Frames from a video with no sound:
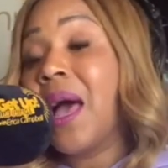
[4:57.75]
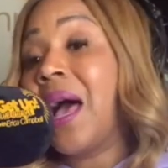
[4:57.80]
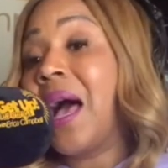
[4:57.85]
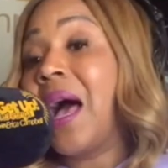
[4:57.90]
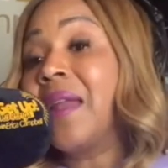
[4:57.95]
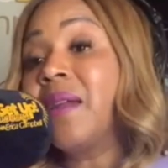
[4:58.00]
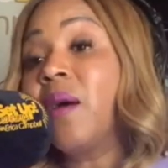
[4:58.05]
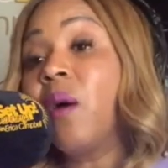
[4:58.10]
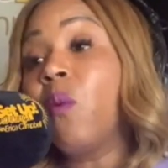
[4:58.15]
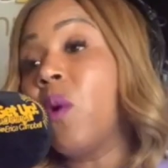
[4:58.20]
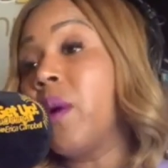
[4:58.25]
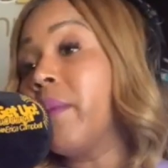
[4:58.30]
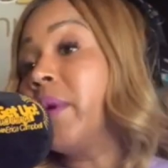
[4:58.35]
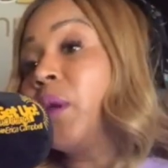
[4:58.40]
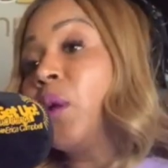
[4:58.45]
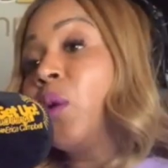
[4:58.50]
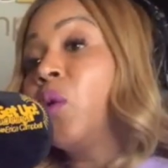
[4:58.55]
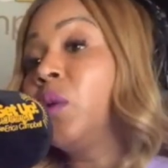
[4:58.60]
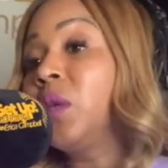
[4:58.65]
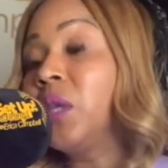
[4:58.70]
I know
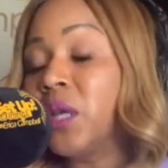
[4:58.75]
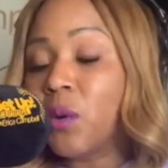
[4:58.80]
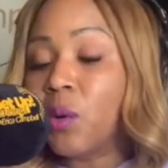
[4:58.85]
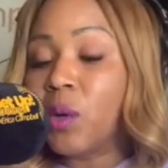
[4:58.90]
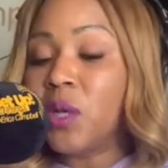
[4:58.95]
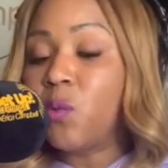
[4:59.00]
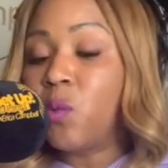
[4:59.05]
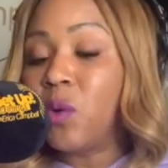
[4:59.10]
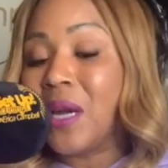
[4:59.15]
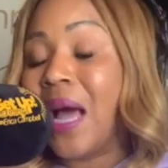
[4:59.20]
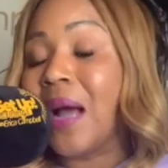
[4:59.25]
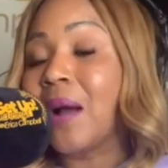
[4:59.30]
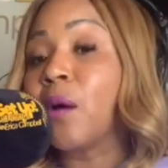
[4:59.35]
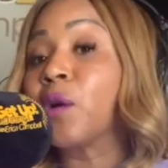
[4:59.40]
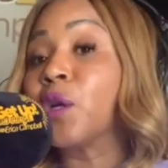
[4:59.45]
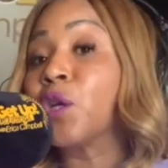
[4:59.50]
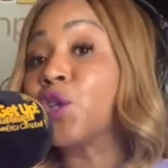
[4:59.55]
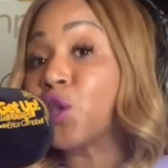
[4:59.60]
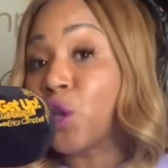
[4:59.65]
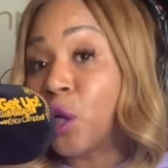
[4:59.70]
women who literally would not go
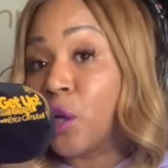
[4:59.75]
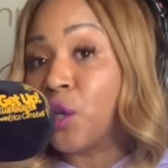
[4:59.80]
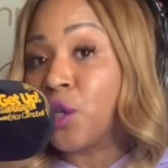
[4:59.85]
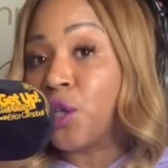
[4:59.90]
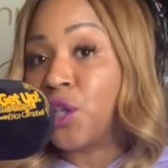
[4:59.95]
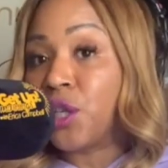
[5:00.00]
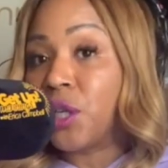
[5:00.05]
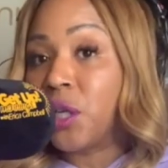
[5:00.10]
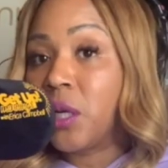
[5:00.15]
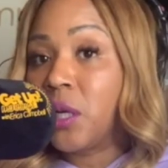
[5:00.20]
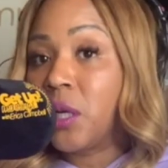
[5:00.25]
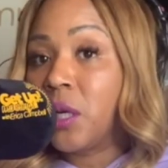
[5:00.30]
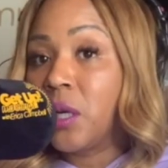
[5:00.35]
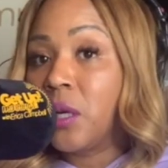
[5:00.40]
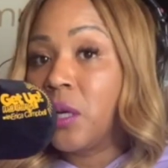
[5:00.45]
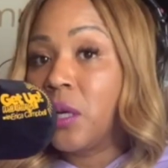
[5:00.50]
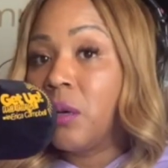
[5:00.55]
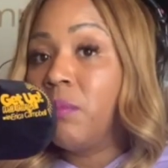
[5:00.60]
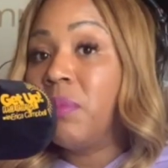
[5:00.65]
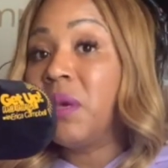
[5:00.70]
to church
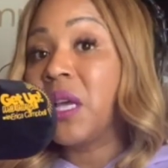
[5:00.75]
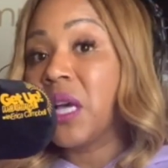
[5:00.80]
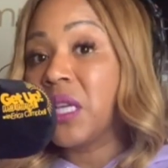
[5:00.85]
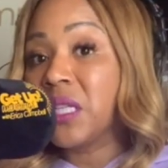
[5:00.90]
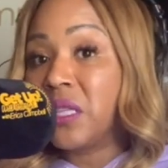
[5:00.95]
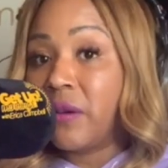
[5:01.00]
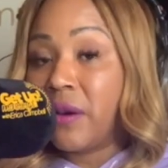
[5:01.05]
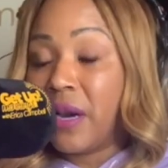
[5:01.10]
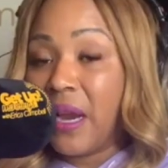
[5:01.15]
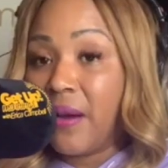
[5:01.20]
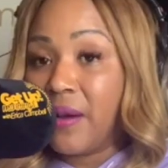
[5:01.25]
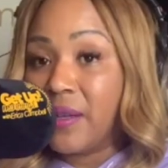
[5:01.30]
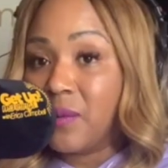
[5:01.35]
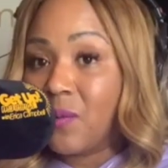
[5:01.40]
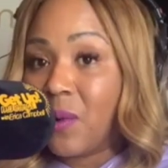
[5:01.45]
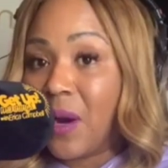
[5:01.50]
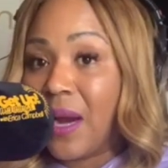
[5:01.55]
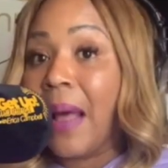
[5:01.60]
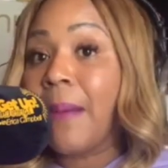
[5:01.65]
because their hair isn't right.